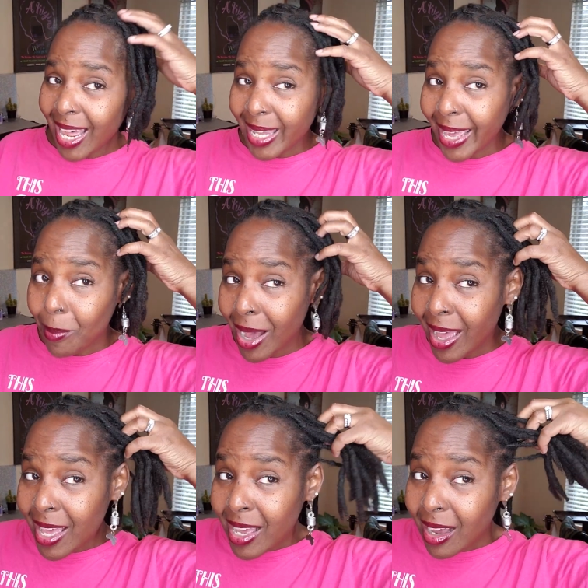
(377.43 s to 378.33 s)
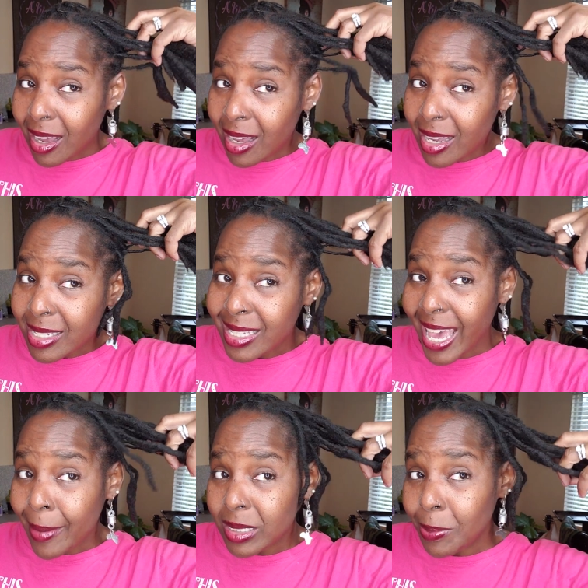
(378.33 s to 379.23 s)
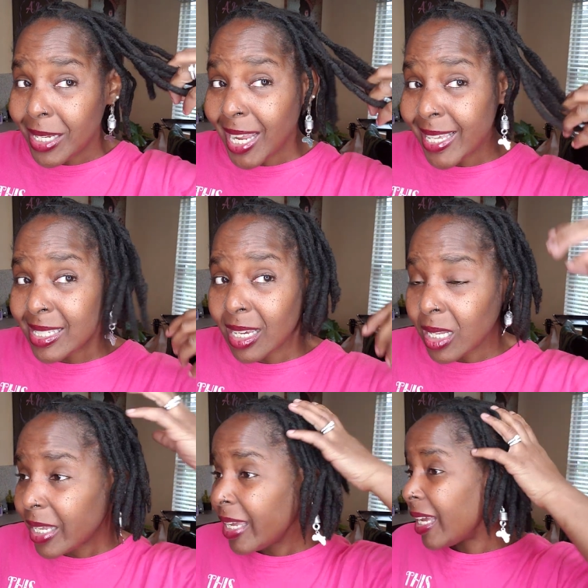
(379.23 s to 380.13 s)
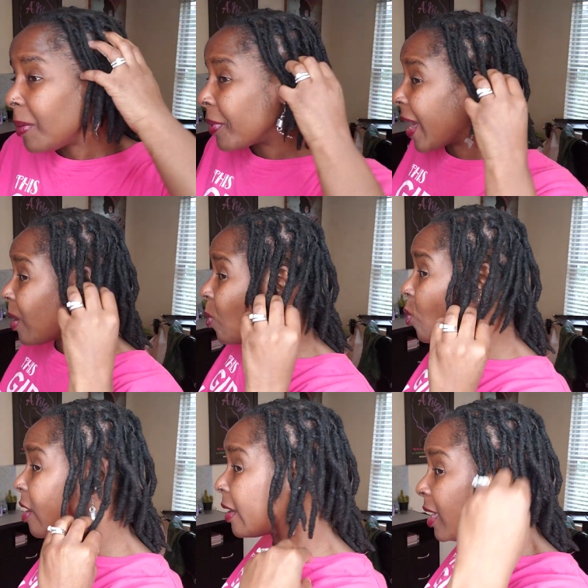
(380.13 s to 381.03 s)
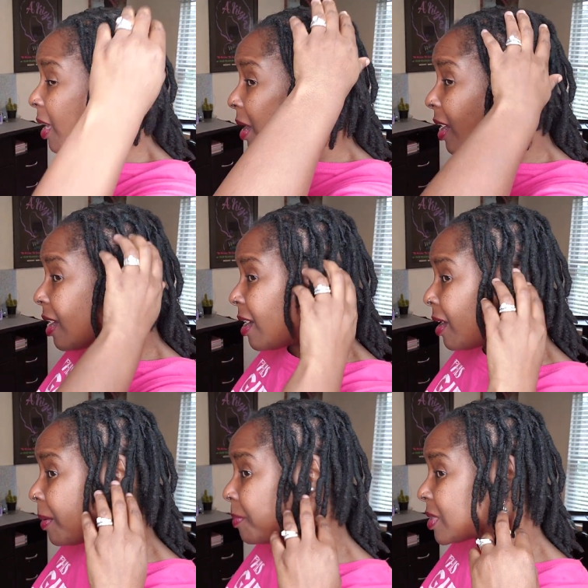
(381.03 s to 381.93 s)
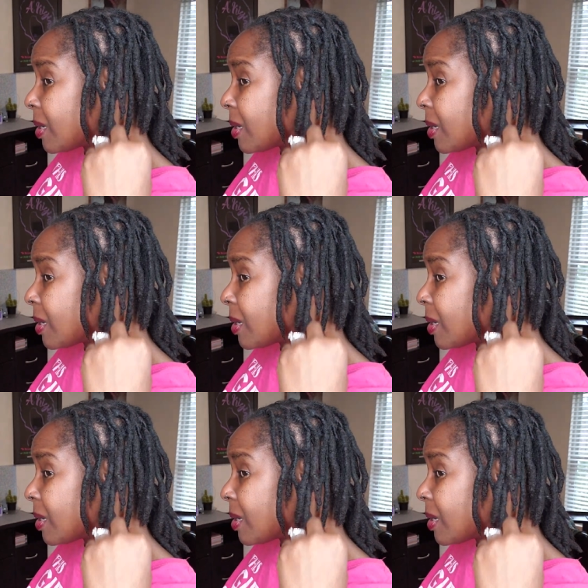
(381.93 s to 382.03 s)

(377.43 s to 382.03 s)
I like my uh, scalp to be nice and clean, but I don't want um,